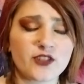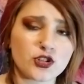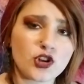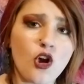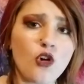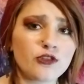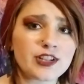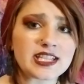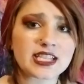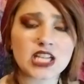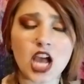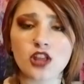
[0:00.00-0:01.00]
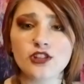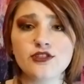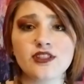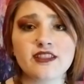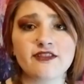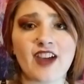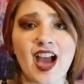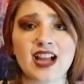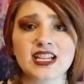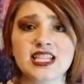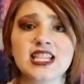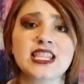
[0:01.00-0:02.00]
no reason other than the
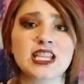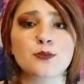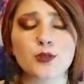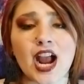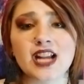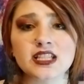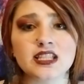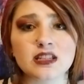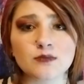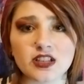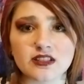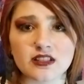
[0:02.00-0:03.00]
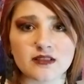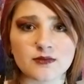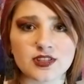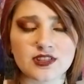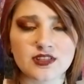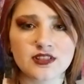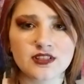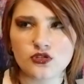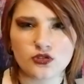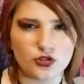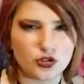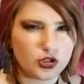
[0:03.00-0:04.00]
fact that they're practicing Muslims.
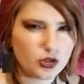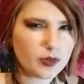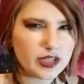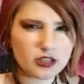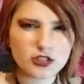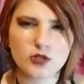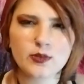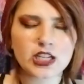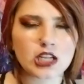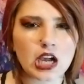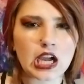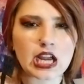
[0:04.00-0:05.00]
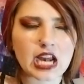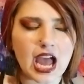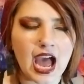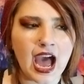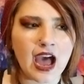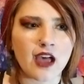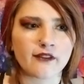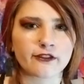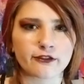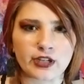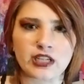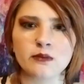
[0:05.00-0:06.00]
Do we or do we not have
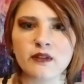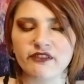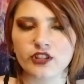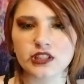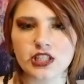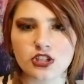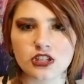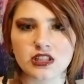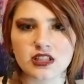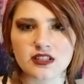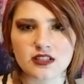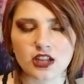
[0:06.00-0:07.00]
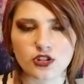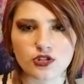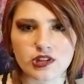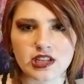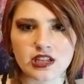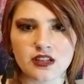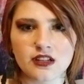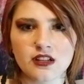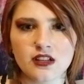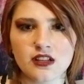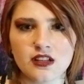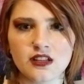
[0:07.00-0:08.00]
freedom of religion in this country?
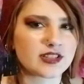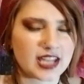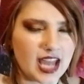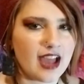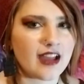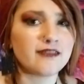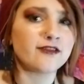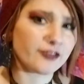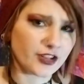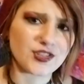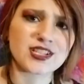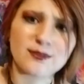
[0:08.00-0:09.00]
Again, First